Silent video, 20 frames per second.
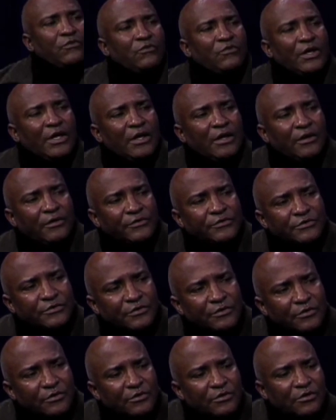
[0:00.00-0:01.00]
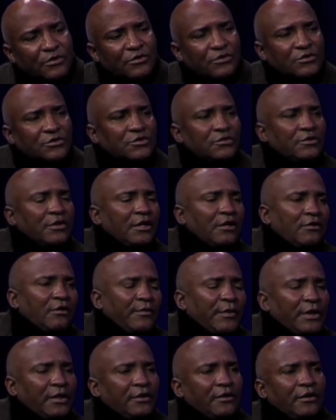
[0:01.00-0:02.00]
Wow. So, Coach Soriano, I
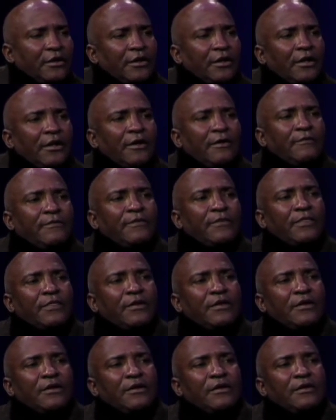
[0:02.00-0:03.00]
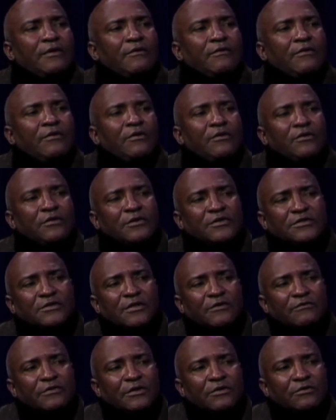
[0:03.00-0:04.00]
mean, yes, all the
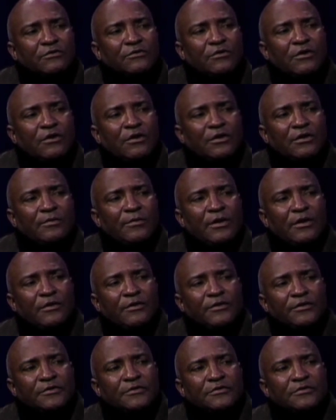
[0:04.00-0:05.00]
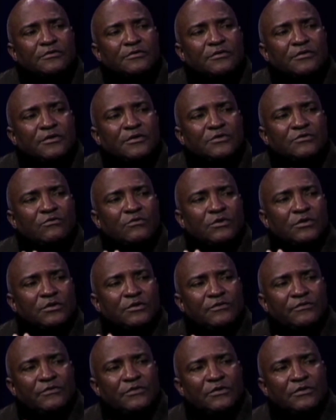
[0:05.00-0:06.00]
stuff that you're talking about is
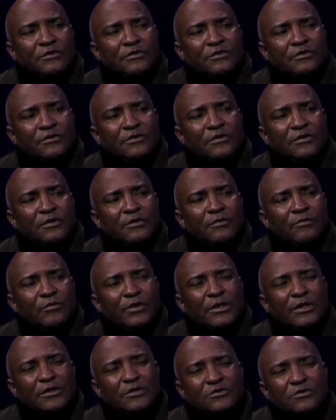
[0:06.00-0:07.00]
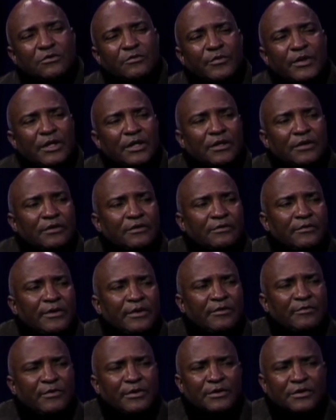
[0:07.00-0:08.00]
wonderful. But let's go back a little
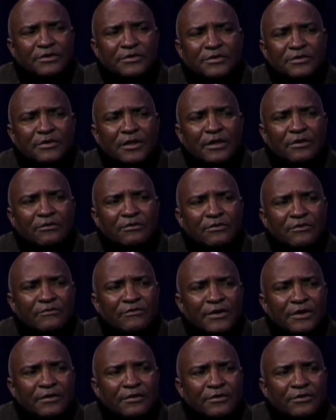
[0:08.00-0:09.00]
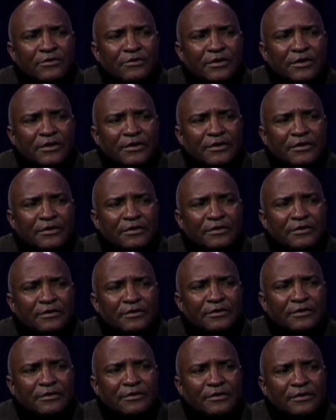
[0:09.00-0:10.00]
bit, because I don't know if I hear you
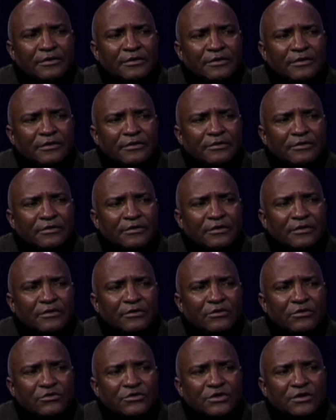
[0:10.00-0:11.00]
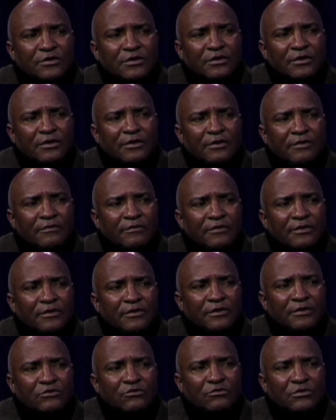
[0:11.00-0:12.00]
clearly. You say that in
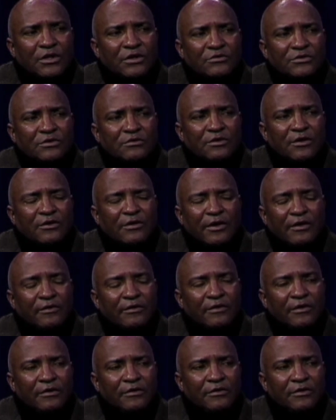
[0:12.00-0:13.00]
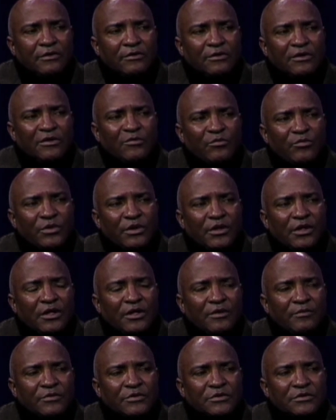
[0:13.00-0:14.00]
the 2000 in the Olympic
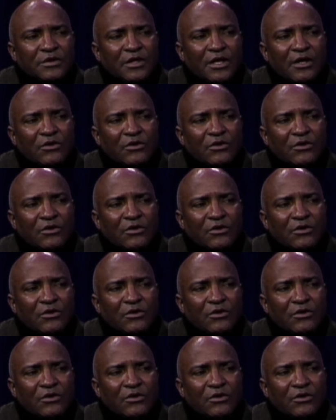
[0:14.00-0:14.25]
Games,